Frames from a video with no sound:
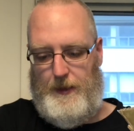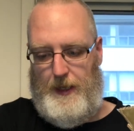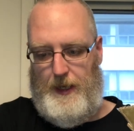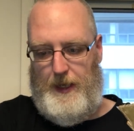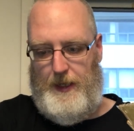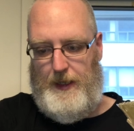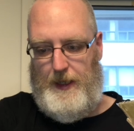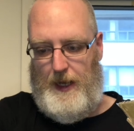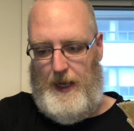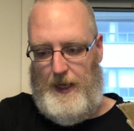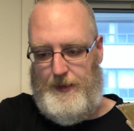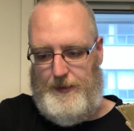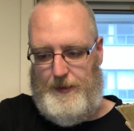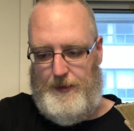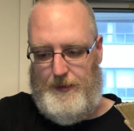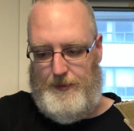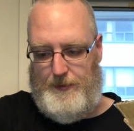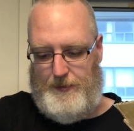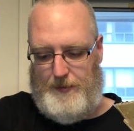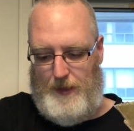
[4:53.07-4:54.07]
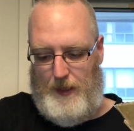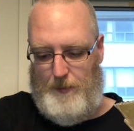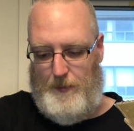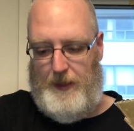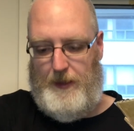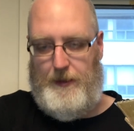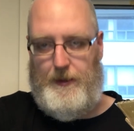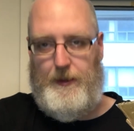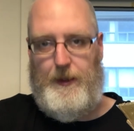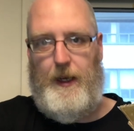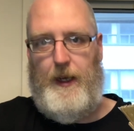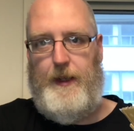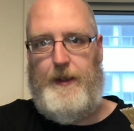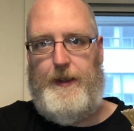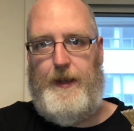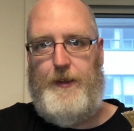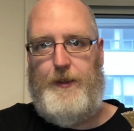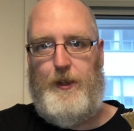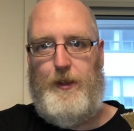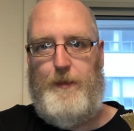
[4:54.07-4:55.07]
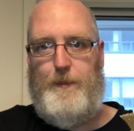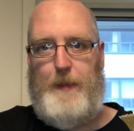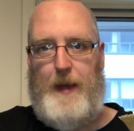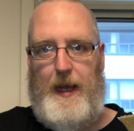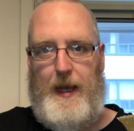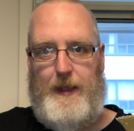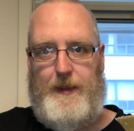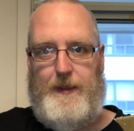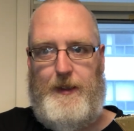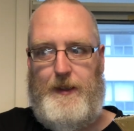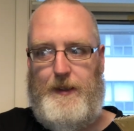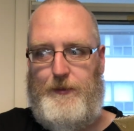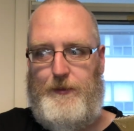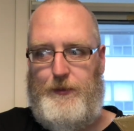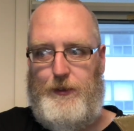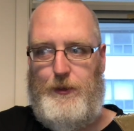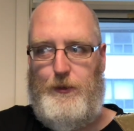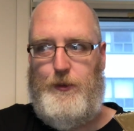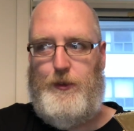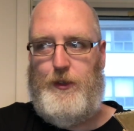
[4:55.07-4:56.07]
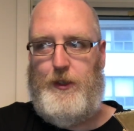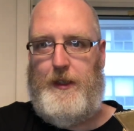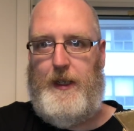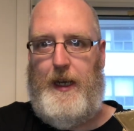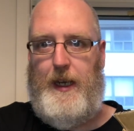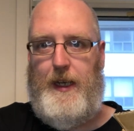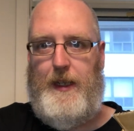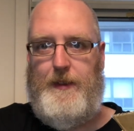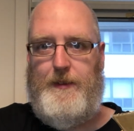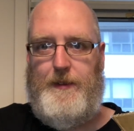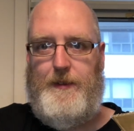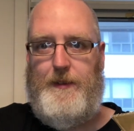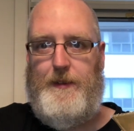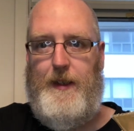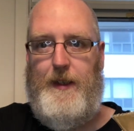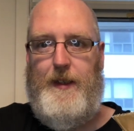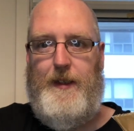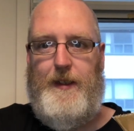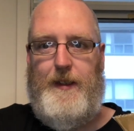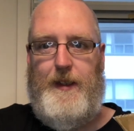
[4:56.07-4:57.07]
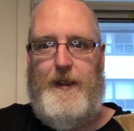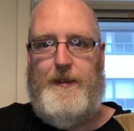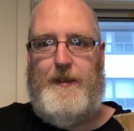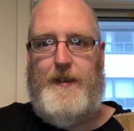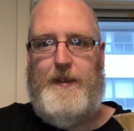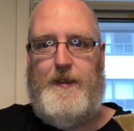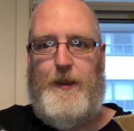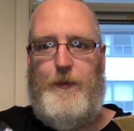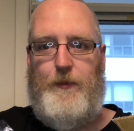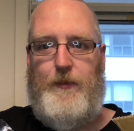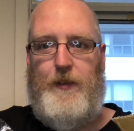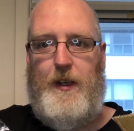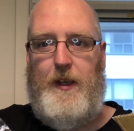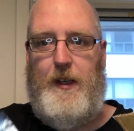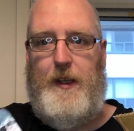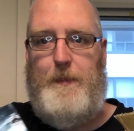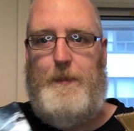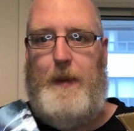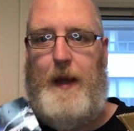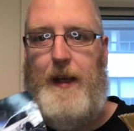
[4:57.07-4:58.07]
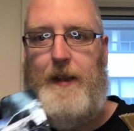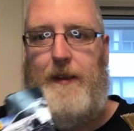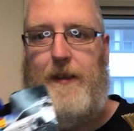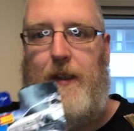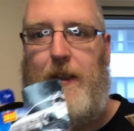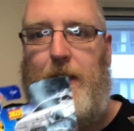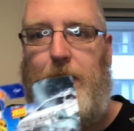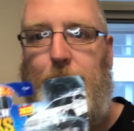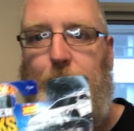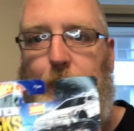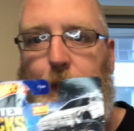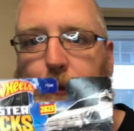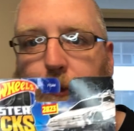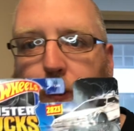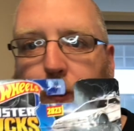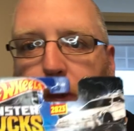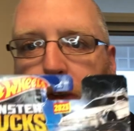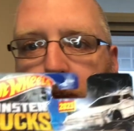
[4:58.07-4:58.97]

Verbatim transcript: I had this coming. Another Back to the Future, guys. This is a very Back to the Future